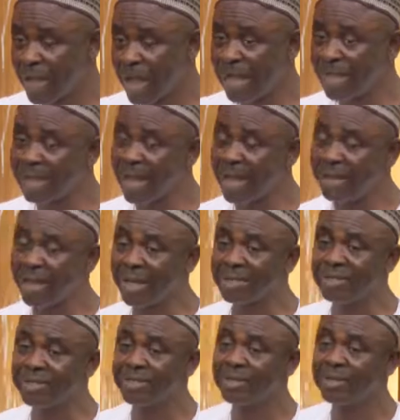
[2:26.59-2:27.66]
And
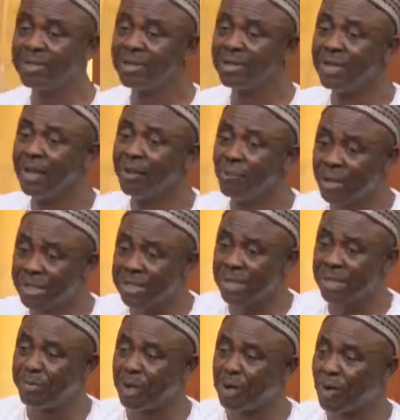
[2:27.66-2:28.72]
that's
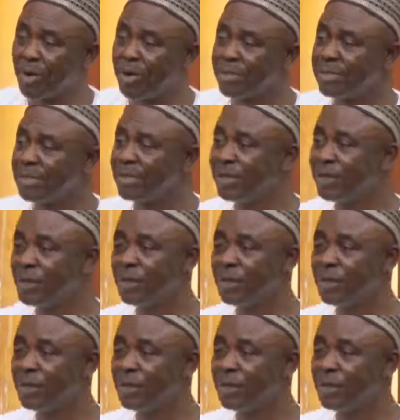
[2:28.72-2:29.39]
mostly because